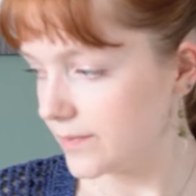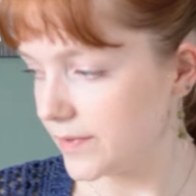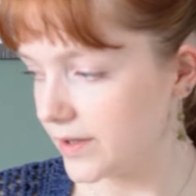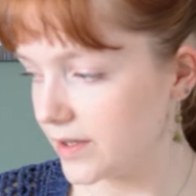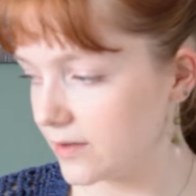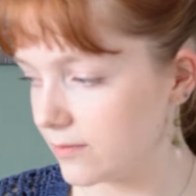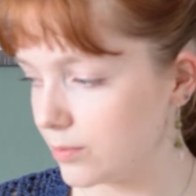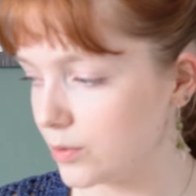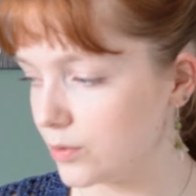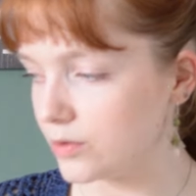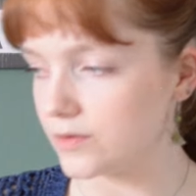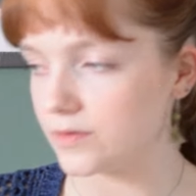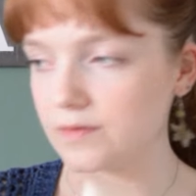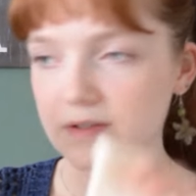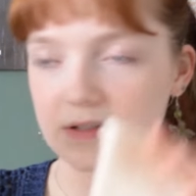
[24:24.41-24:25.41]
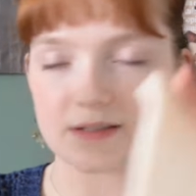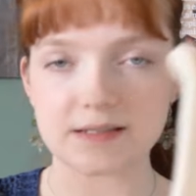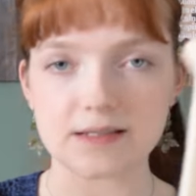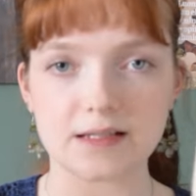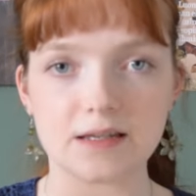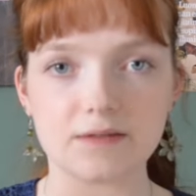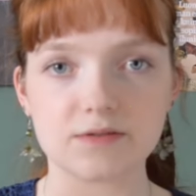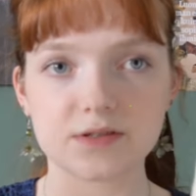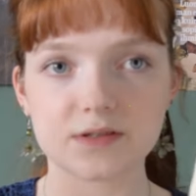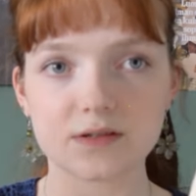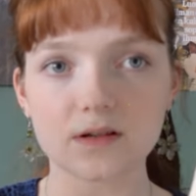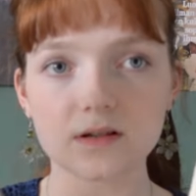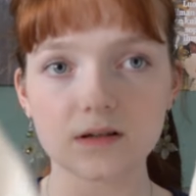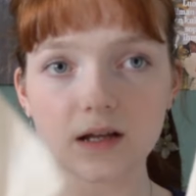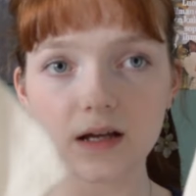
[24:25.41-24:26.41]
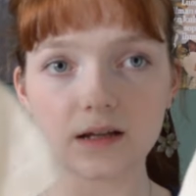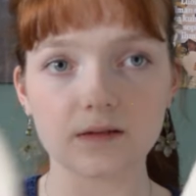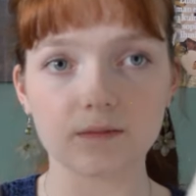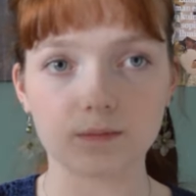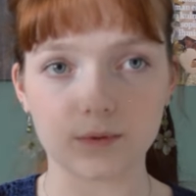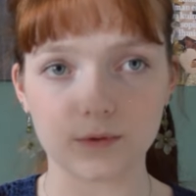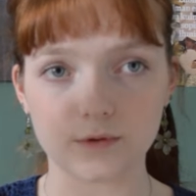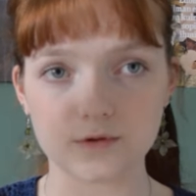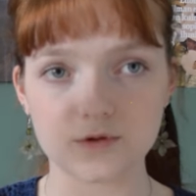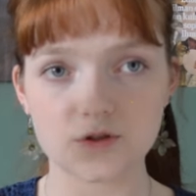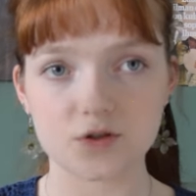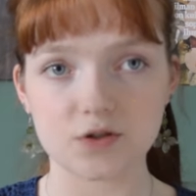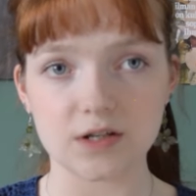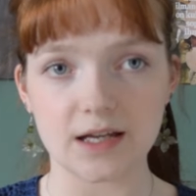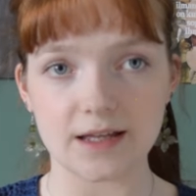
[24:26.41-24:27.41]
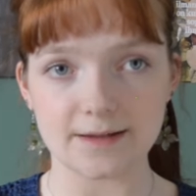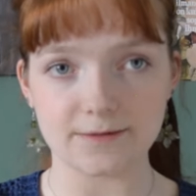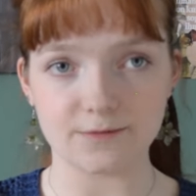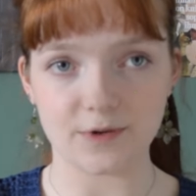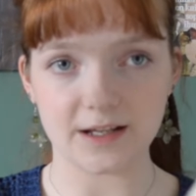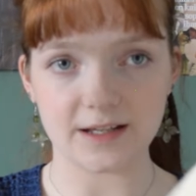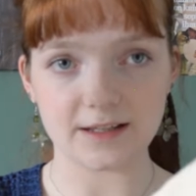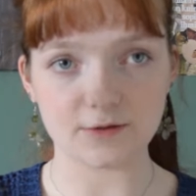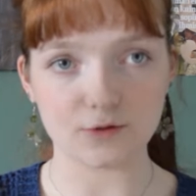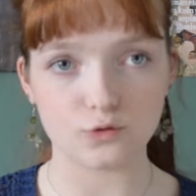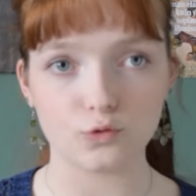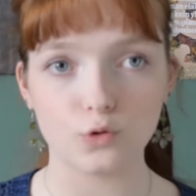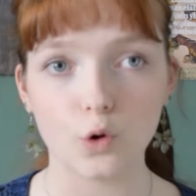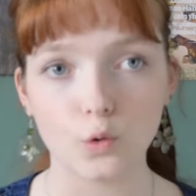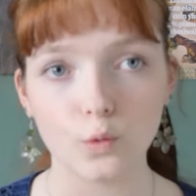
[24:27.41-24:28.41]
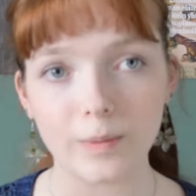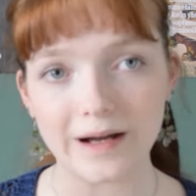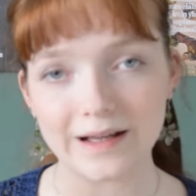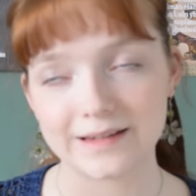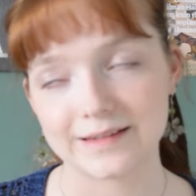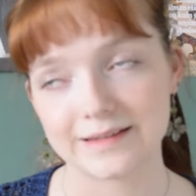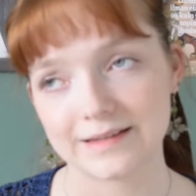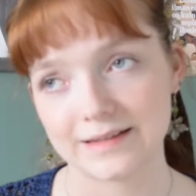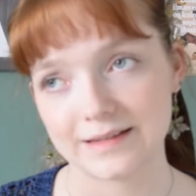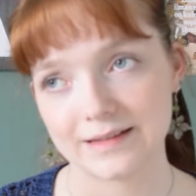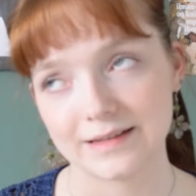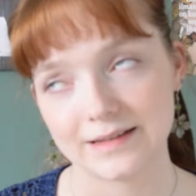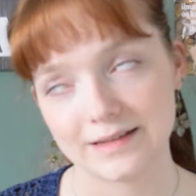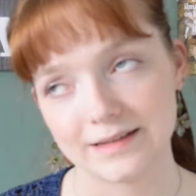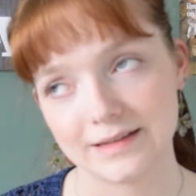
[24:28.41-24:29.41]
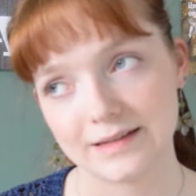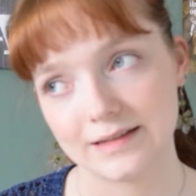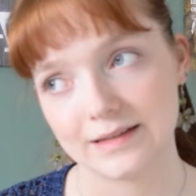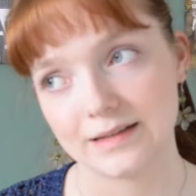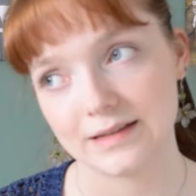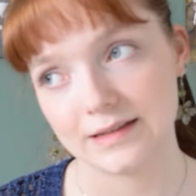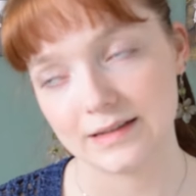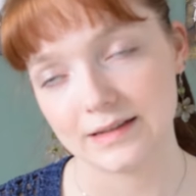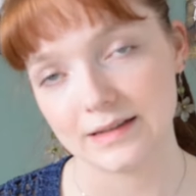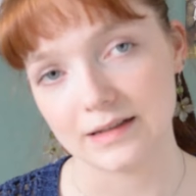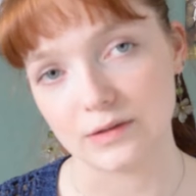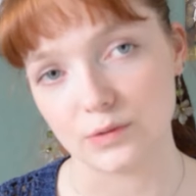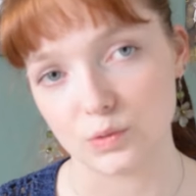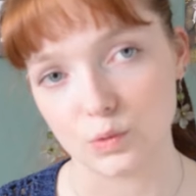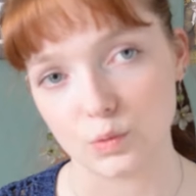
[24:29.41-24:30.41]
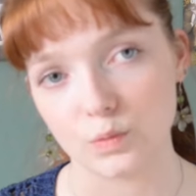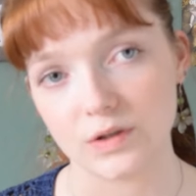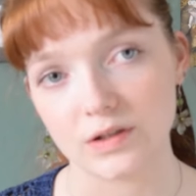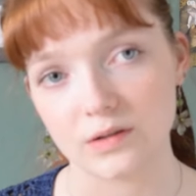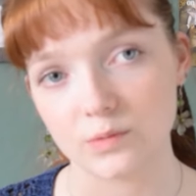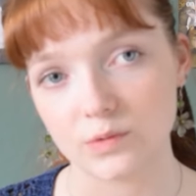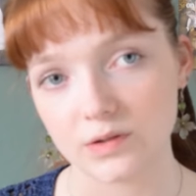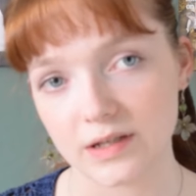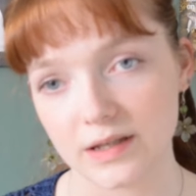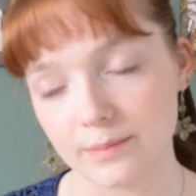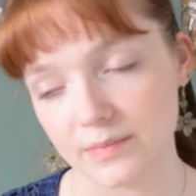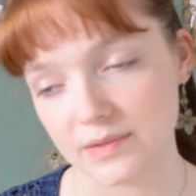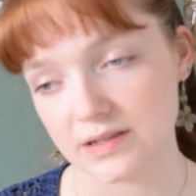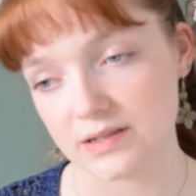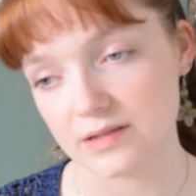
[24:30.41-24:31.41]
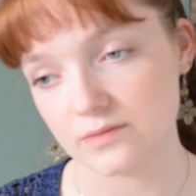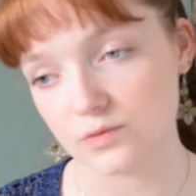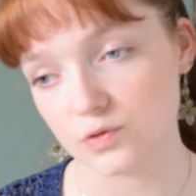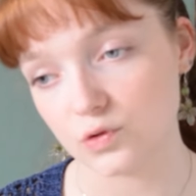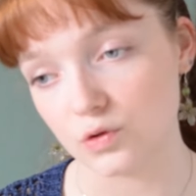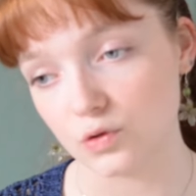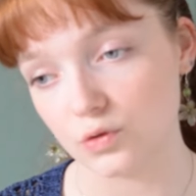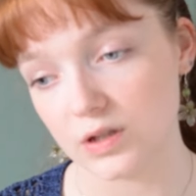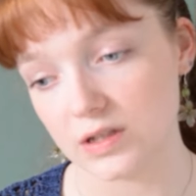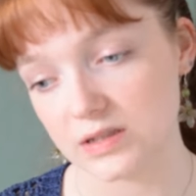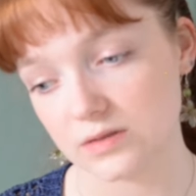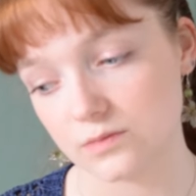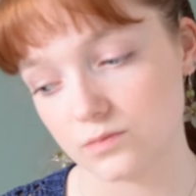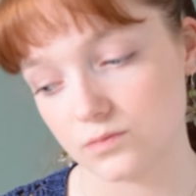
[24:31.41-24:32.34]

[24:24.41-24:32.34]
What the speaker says: I have both of the sleeves done and blocked and ready to go, but I don't know when I will get myself to do this.